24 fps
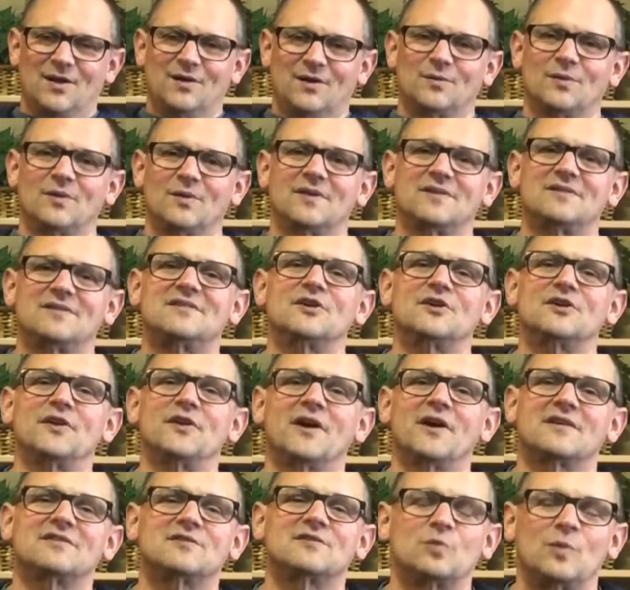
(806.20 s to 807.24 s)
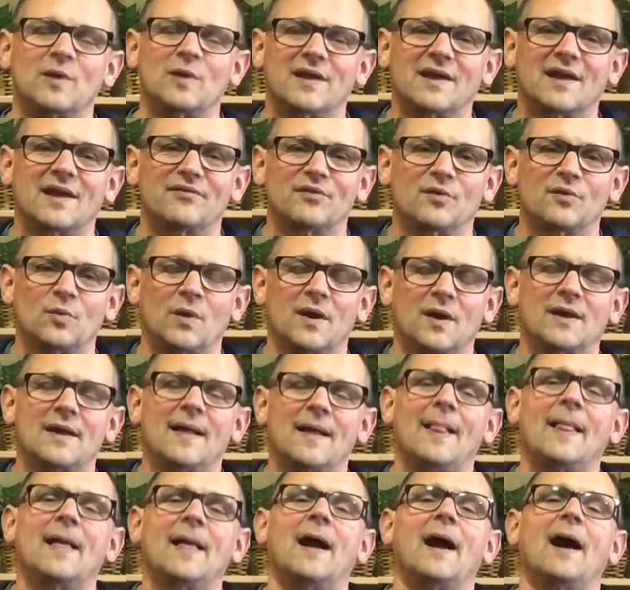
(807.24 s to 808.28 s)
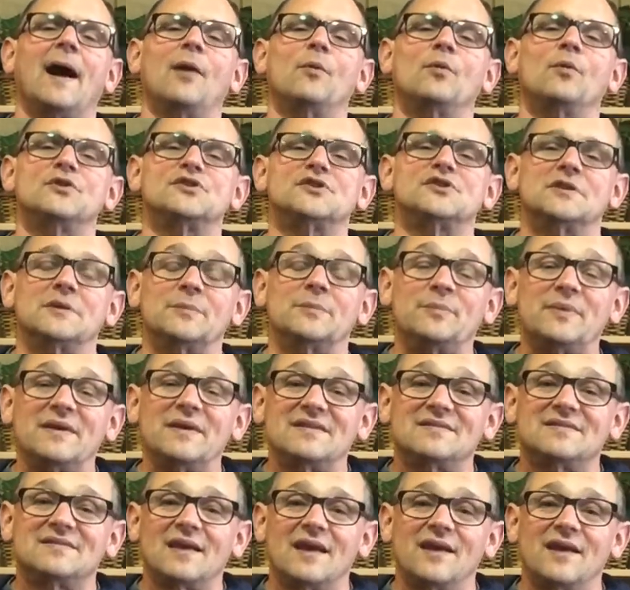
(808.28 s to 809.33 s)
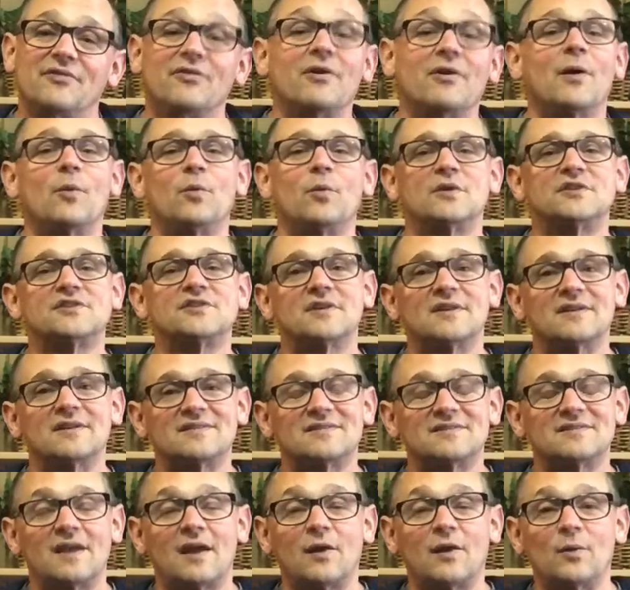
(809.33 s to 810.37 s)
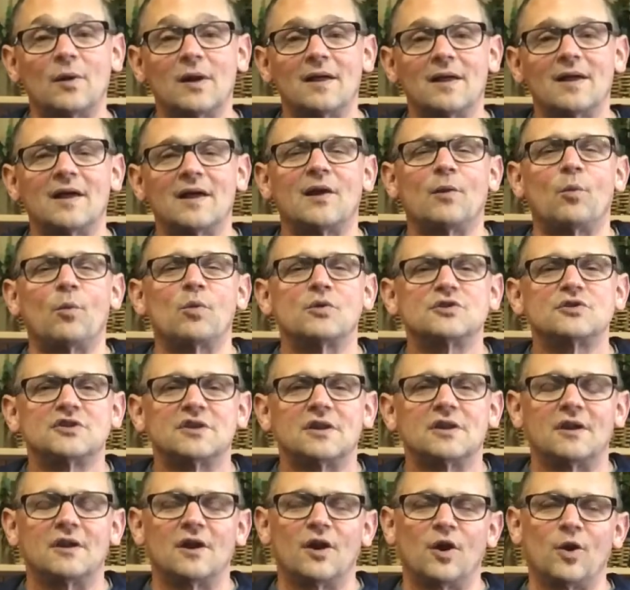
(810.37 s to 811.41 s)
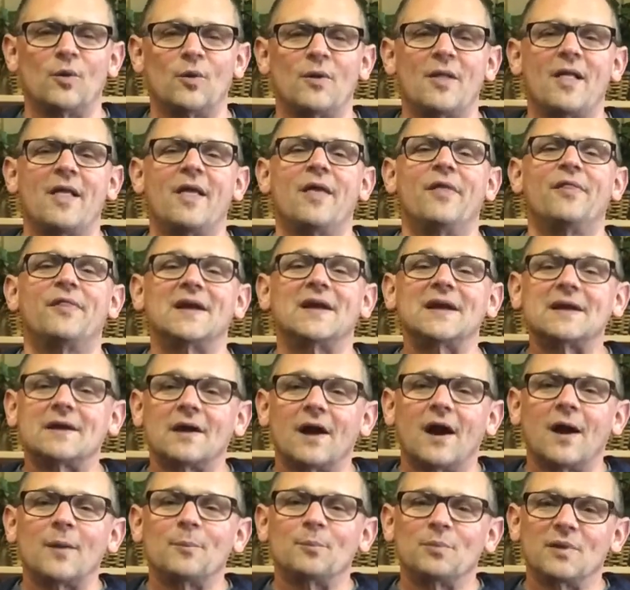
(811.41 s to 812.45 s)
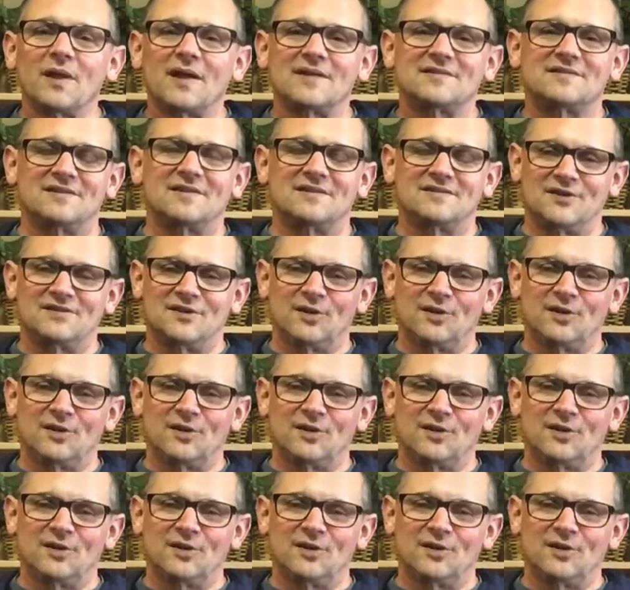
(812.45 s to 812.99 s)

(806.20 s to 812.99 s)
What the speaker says: Well, until next week, everyone, I want you to be safe. I want you to stay well, and I want you to know that God blesses